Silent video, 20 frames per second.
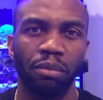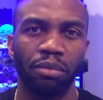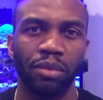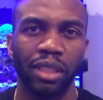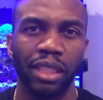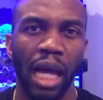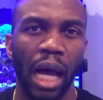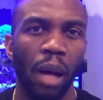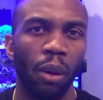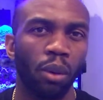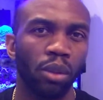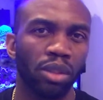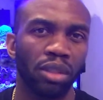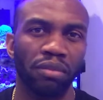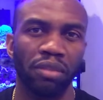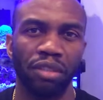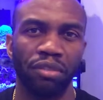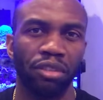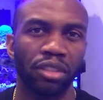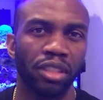towels
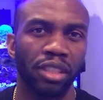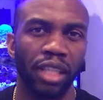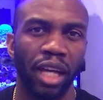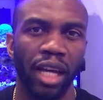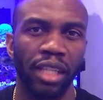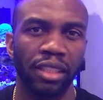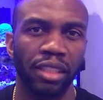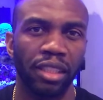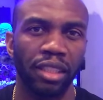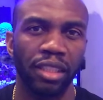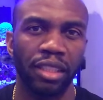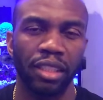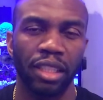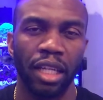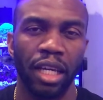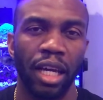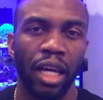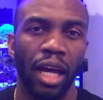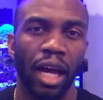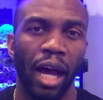of different sizes.
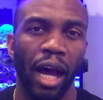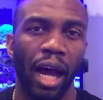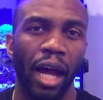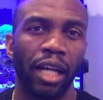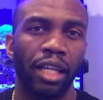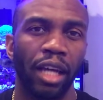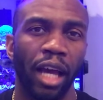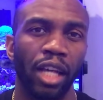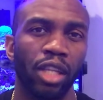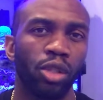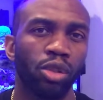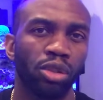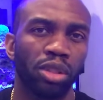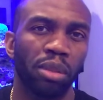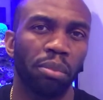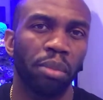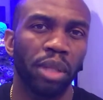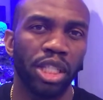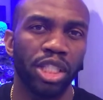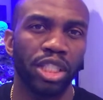I use
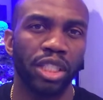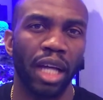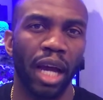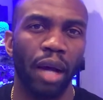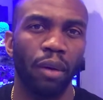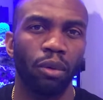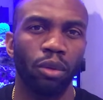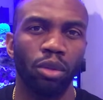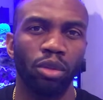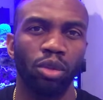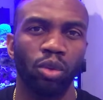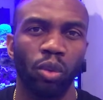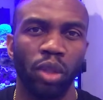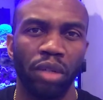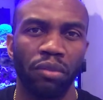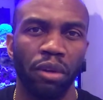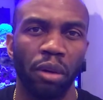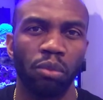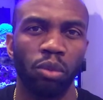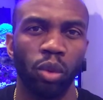the beach towels
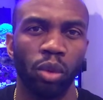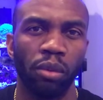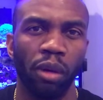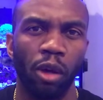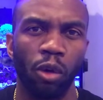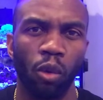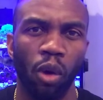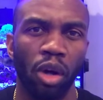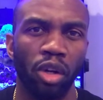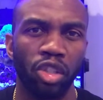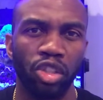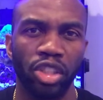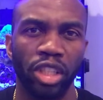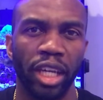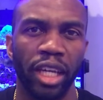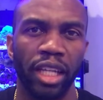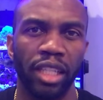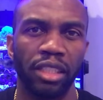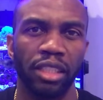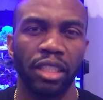whenever I'm doing my water
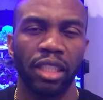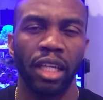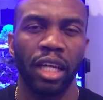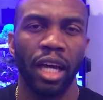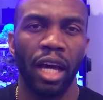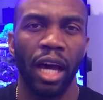chains.